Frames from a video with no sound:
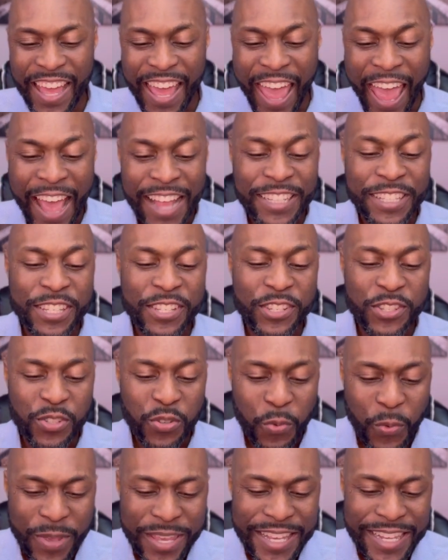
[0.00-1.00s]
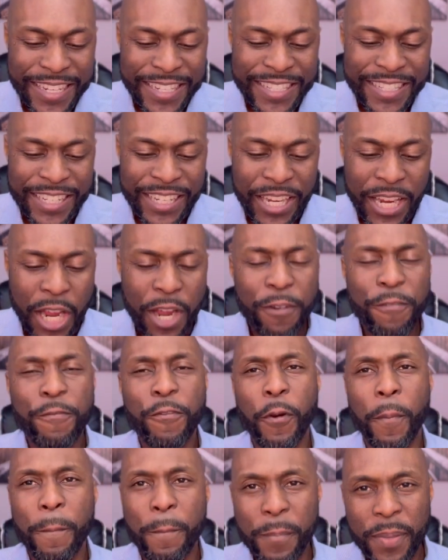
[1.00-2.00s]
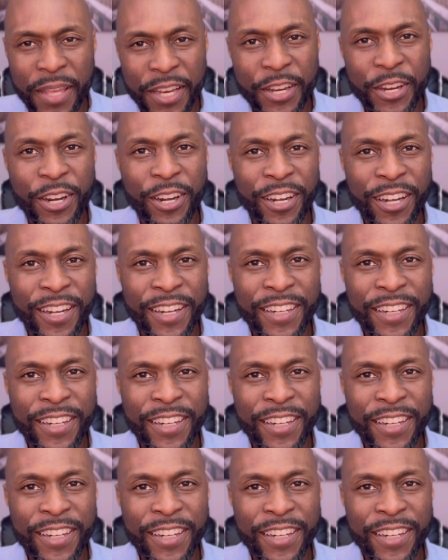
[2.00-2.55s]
and sweet for bitter.